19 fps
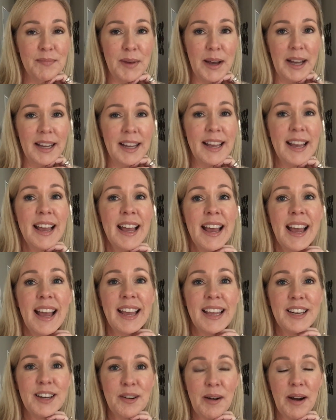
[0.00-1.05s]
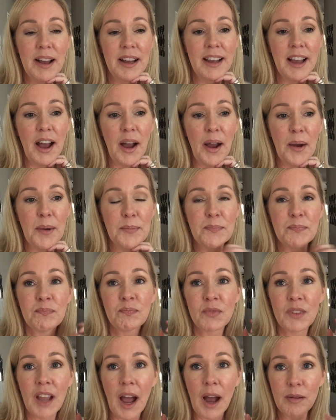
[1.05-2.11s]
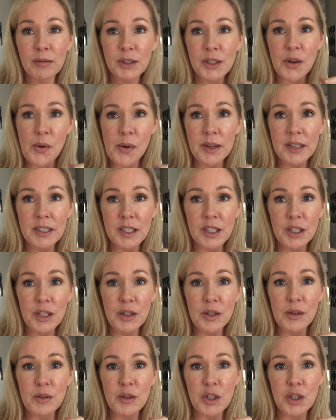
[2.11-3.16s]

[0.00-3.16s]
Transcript: but anyway, um, I was going to